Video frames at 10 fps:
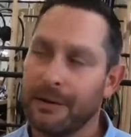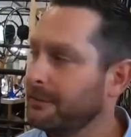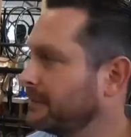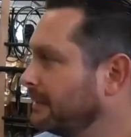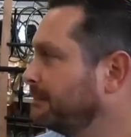
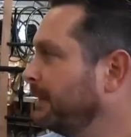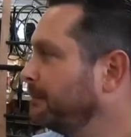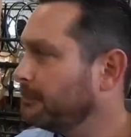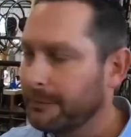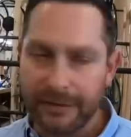We've got the
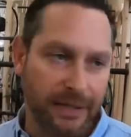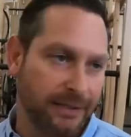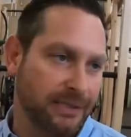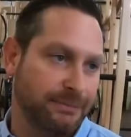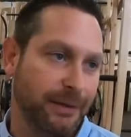people, we've got
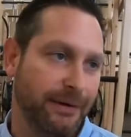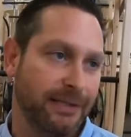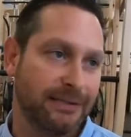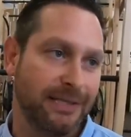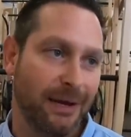the
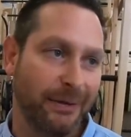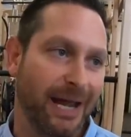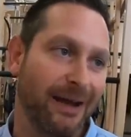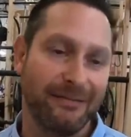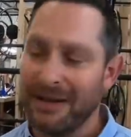experience, and now we
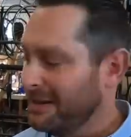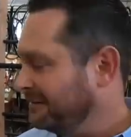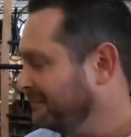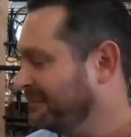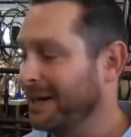have
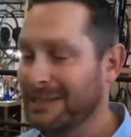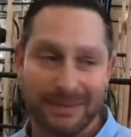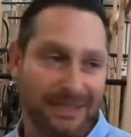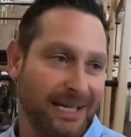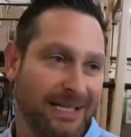the bikes
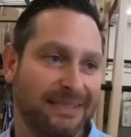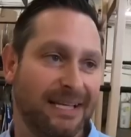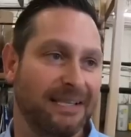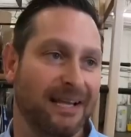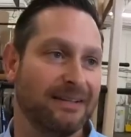with the latest
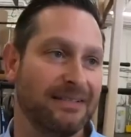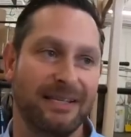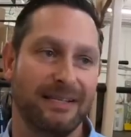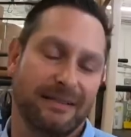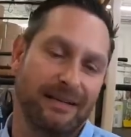
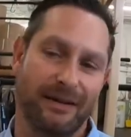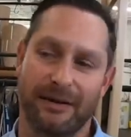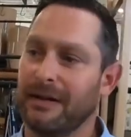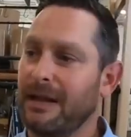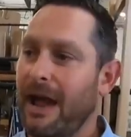technology and you
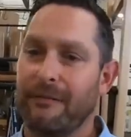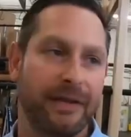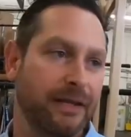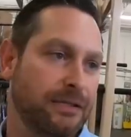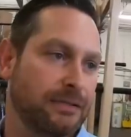know
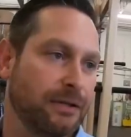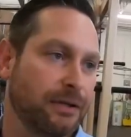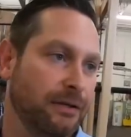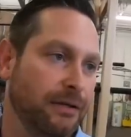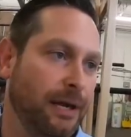everything is just
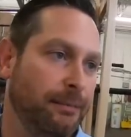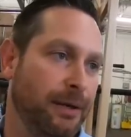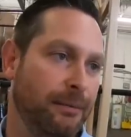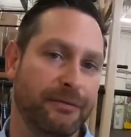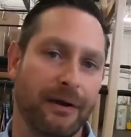looking on the up and
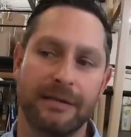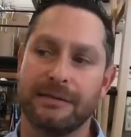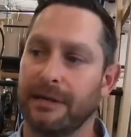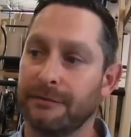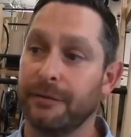up for
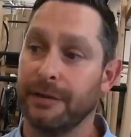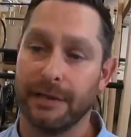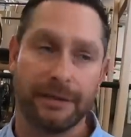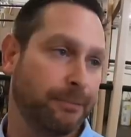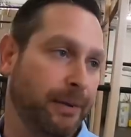us and for the
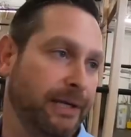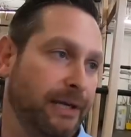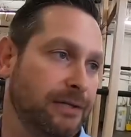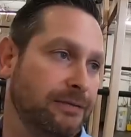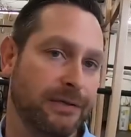electric bike
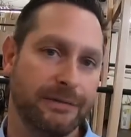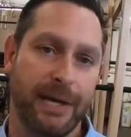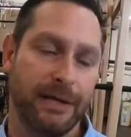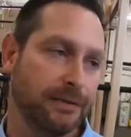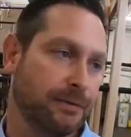industry as we
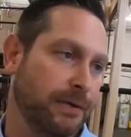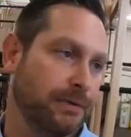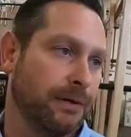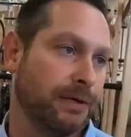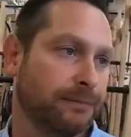head into
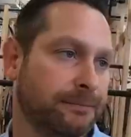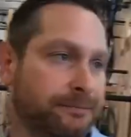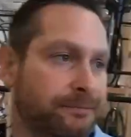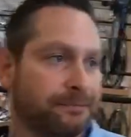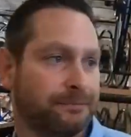2020.
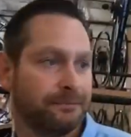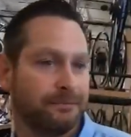Great.